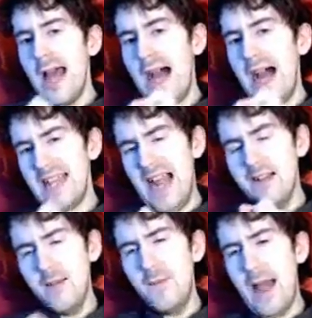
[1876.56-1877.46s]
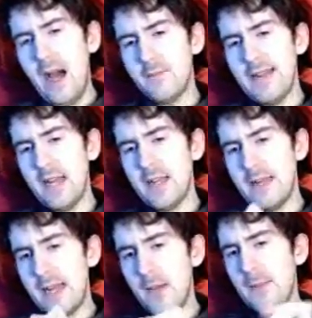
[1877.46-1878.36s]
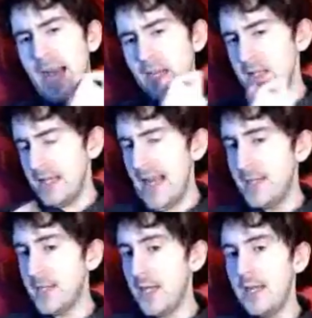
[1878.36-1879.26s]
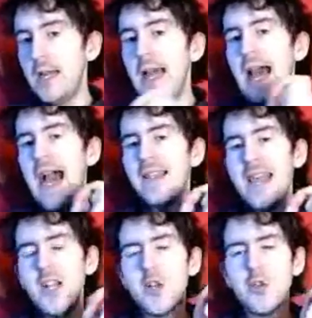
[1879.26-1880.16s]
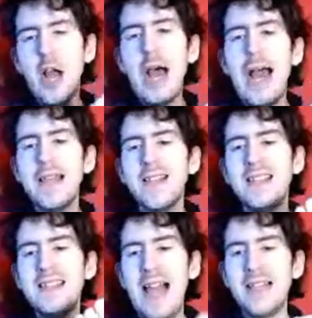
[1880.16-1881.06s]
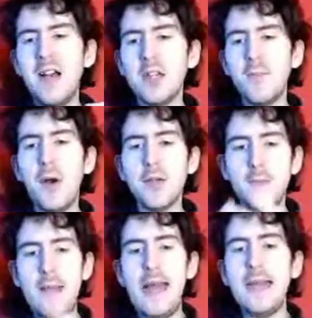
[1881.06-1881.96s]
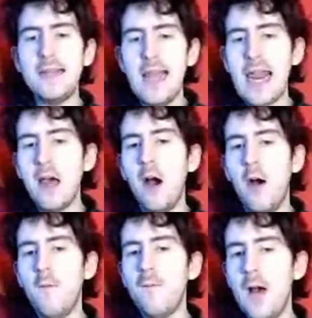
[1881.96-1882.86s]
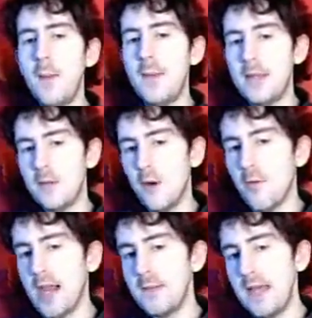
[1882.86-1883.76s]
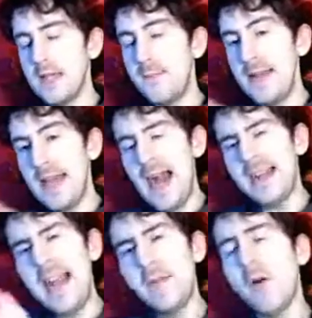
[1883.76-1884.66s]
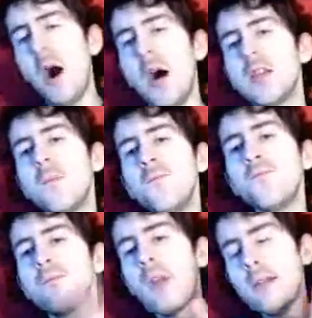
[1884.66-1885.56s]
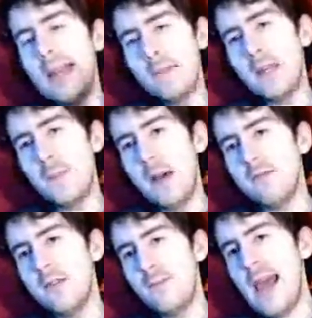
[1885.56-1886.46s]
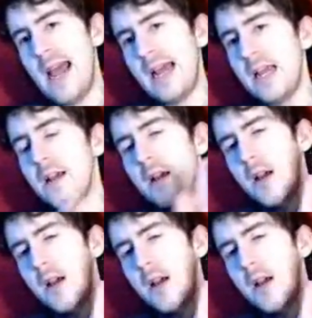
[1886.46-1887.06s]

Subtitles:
At the end of the film, they go back to detention, and they try to set up the possibility of further stories. Because I think the idea was, this was supposed to be